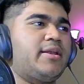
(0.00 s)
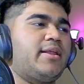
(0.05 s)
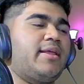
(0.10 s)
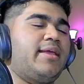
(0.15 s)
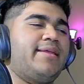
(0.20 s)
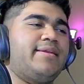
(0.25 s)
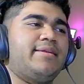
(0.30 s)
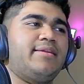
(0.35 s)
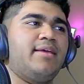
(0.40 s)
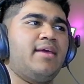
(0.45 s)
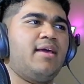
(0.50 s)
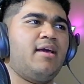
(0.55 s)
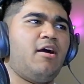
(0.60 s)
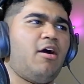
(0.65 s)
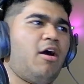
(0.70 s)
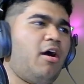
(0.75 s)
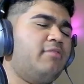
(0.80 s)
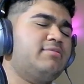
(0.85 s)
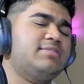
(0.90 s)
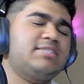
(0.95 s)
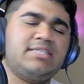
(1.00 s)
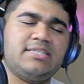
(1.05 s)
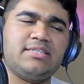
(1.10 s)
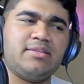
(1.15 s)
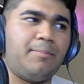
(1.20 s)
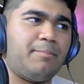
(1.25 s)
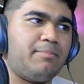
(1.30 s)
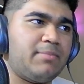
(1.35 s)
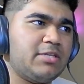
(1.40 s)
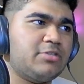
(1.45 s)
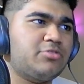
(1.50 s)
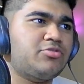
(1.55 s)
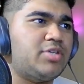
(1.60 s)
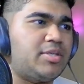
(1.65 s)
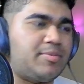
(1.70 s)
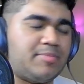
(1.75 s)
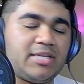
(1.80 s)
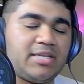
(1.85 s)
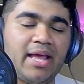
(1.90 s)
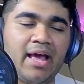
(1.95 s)
And obviously, the mix
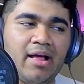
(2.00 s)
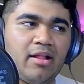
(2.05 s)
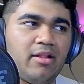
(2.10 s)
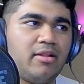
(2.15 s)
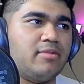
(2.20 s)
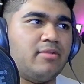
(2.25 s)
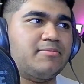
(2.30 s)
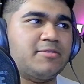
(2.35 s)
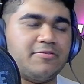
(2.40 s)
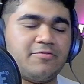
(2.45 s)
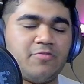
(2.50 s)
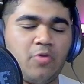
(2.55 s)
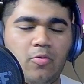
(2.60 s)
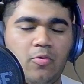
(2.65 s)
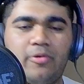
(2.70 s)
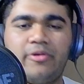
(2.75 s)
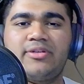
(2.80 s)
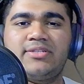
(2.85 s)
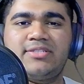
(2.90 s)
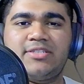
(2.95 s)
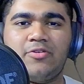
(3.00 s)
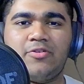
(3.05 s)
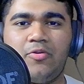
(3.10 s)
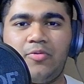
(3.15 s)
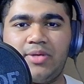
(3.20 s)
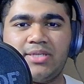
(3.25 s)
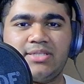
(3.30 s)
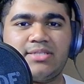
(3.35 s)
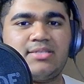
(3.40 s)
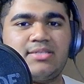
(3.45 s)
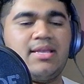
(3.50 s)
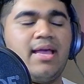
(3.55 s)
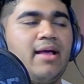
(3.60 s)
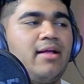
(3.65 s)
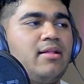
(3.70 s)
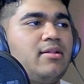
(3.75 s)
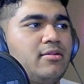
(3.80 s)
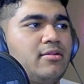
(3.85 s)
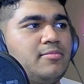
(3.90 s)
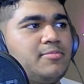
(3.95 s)
treatment helps, of course. It always
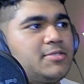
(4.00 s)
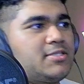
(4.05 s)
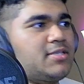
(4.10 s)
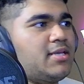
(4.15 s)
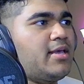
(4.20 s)
helps.